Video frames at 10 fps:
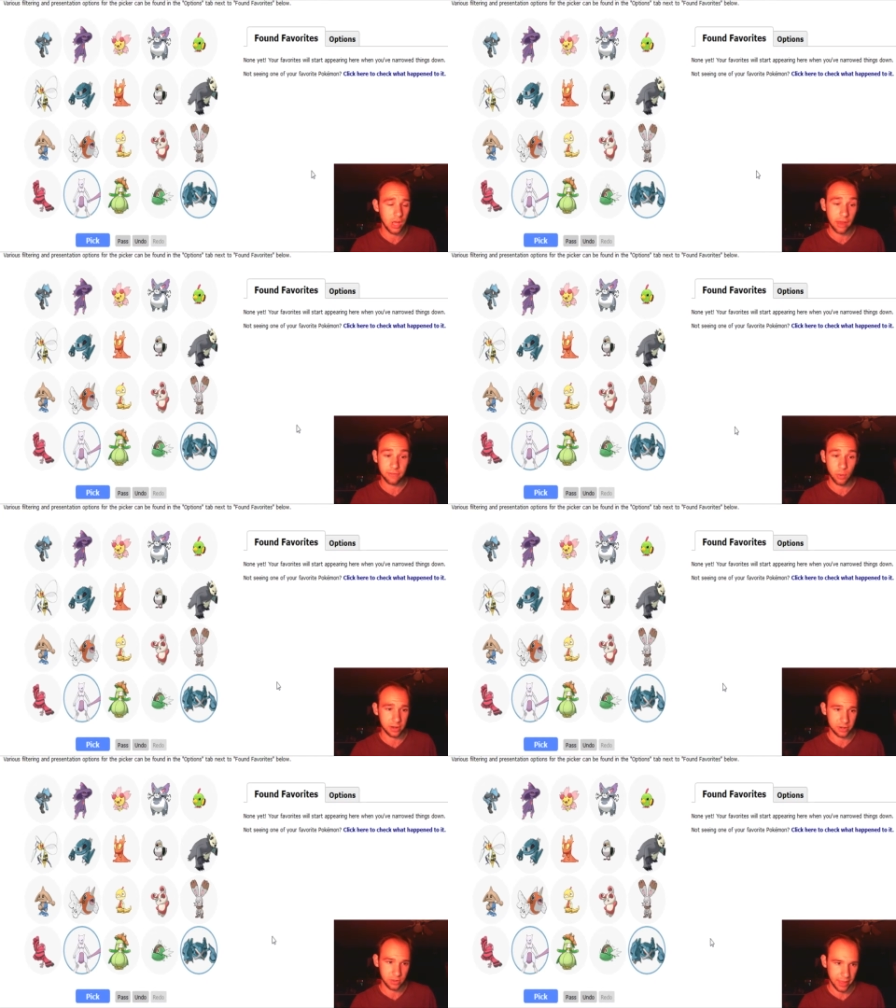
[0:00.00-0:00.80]
if you want
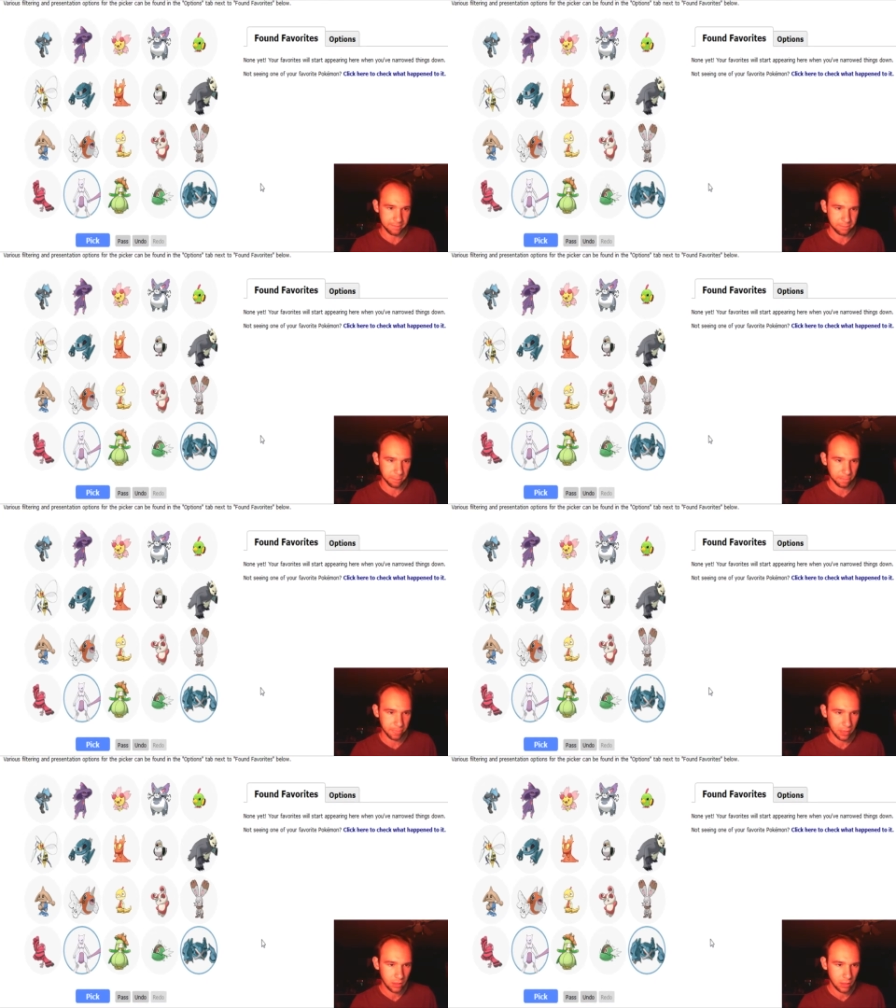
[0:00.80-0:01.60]
to do that.
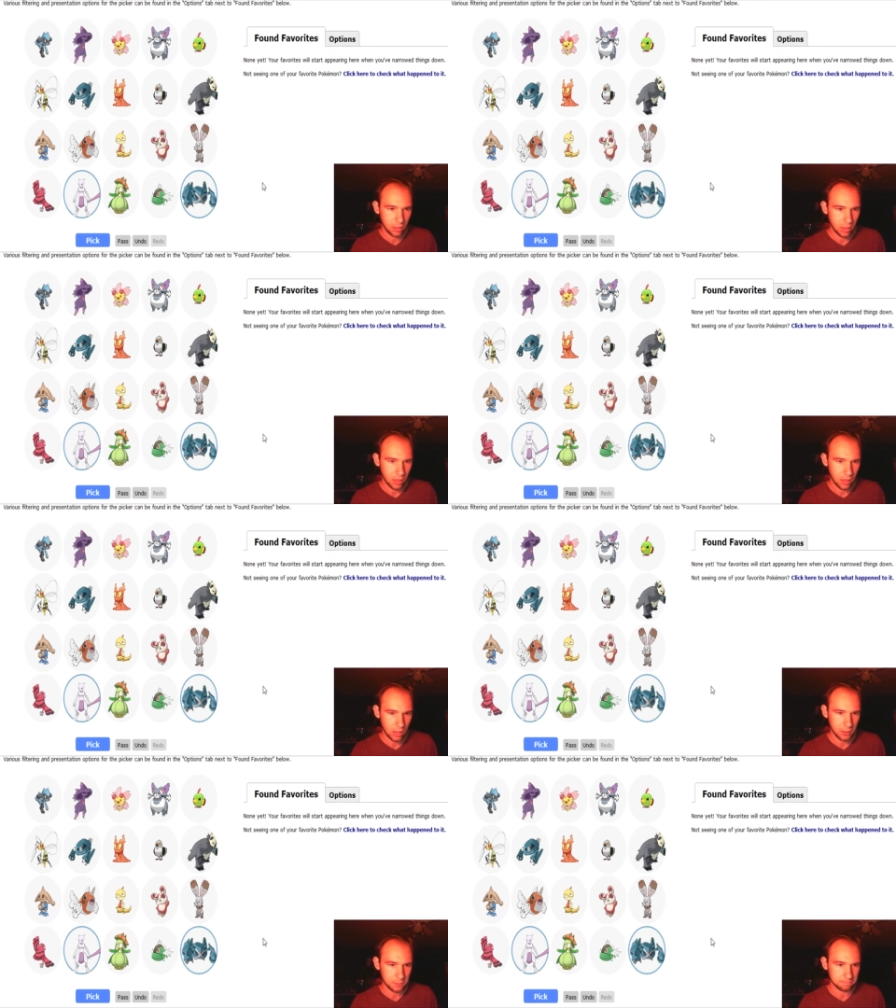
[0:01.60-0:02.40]

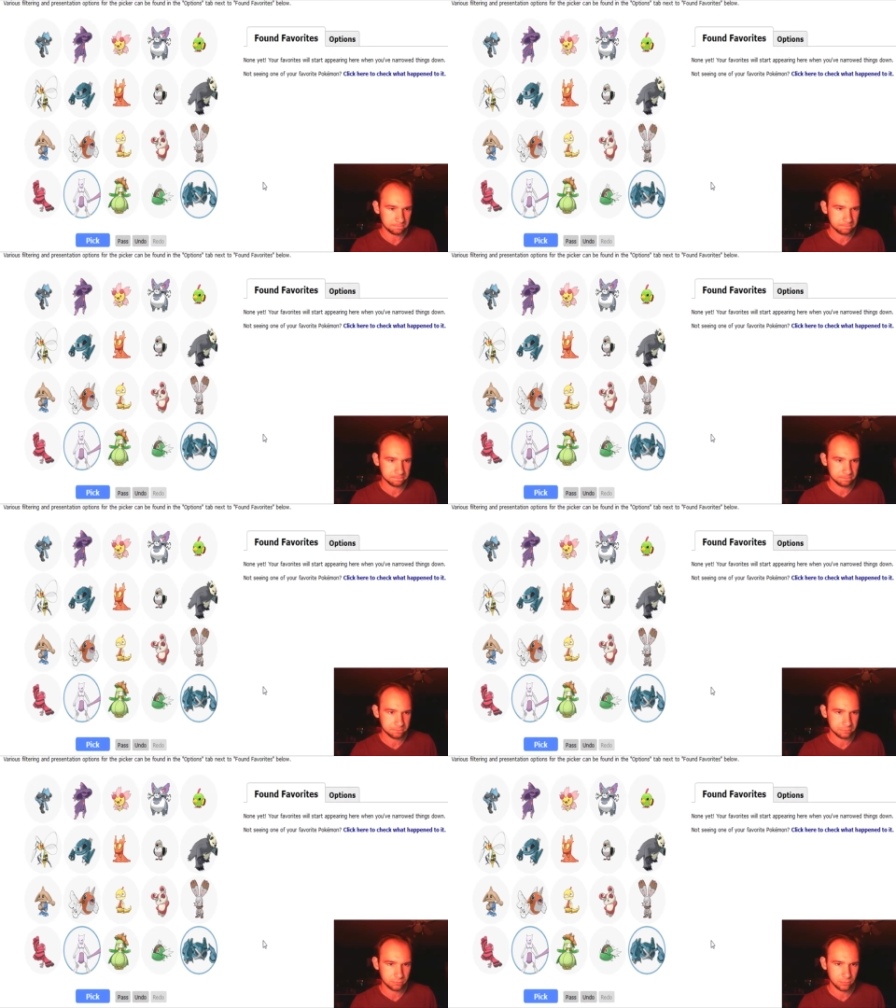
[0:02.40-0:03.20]
Um,
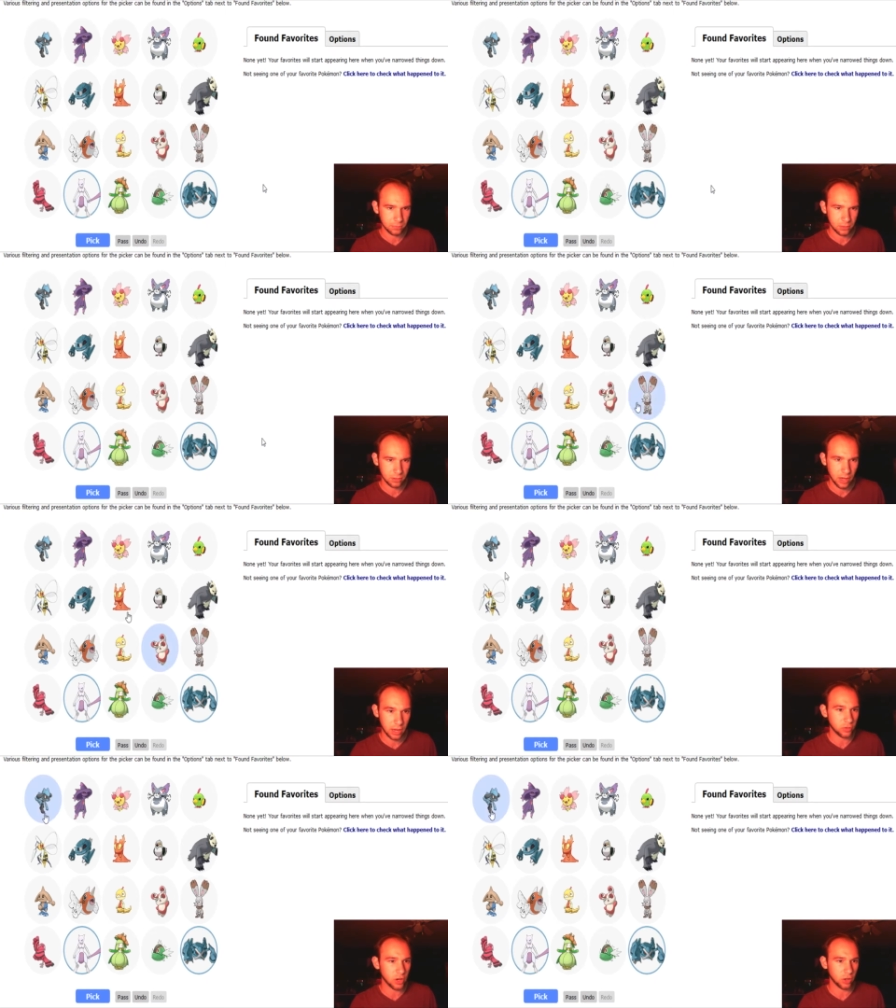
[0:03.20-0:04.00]
and
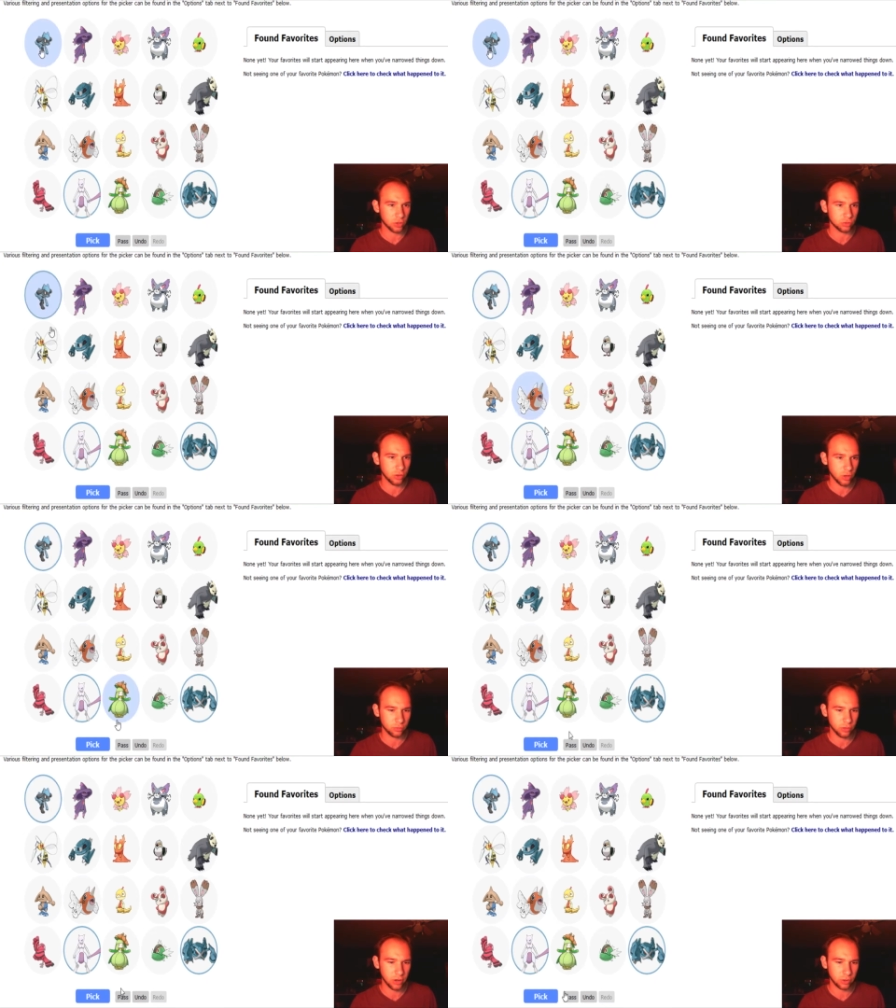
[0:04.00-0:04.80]
Riolu.
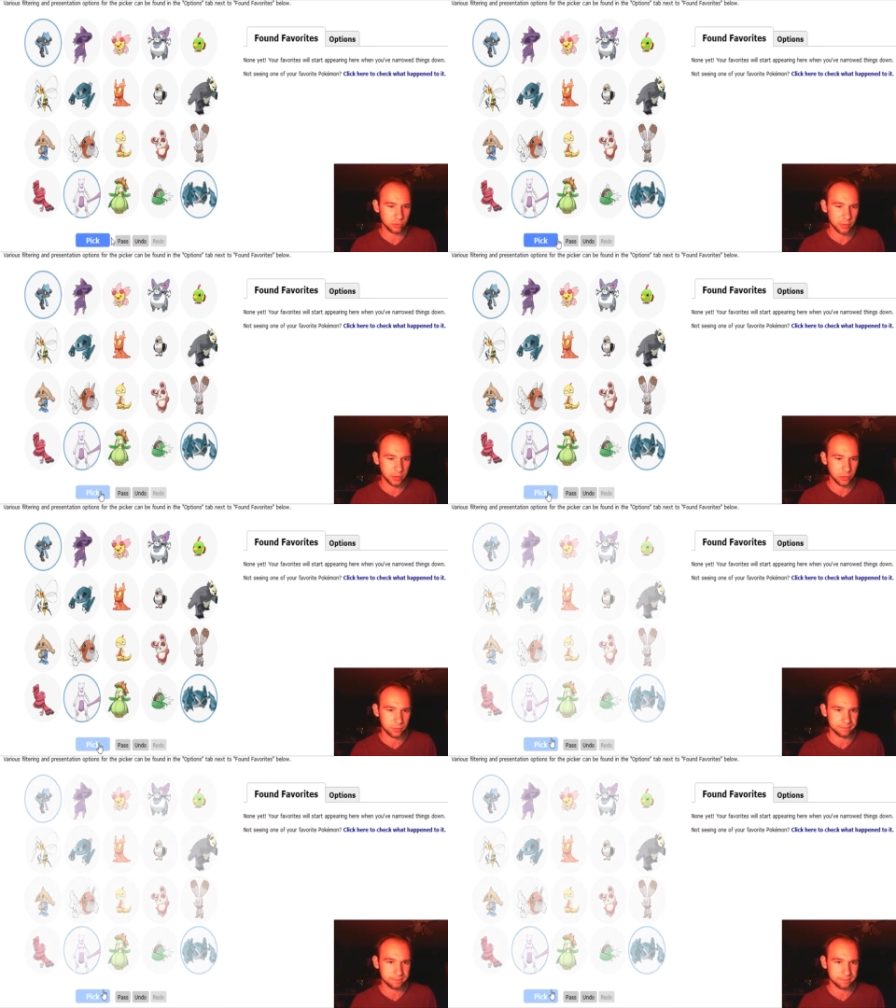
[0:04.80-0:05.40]
Riolu is pretty cool.